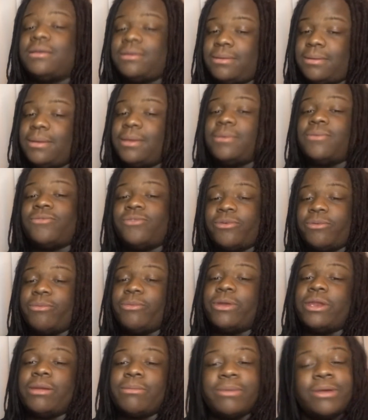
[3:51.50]
And from
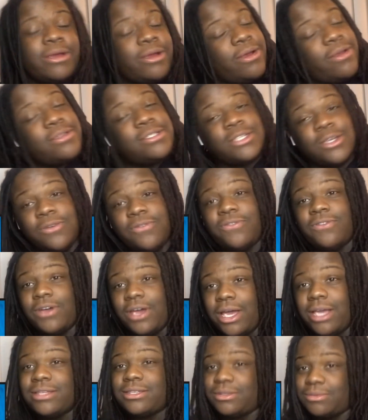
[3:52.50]
what I'm hearing so
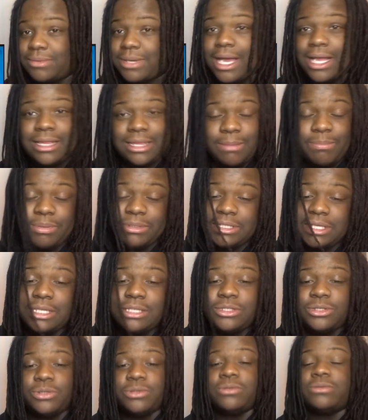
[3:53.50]
far, you got the
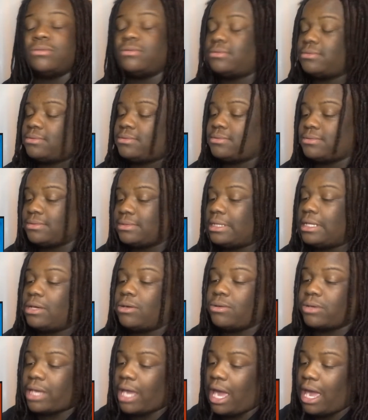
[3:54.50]
potential.
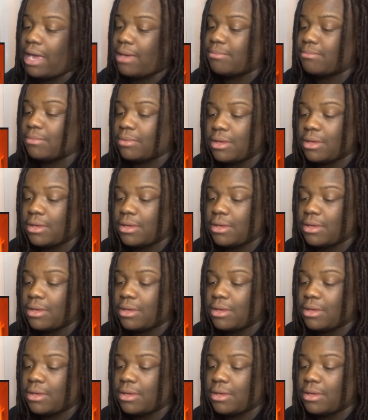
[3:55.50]
No cap.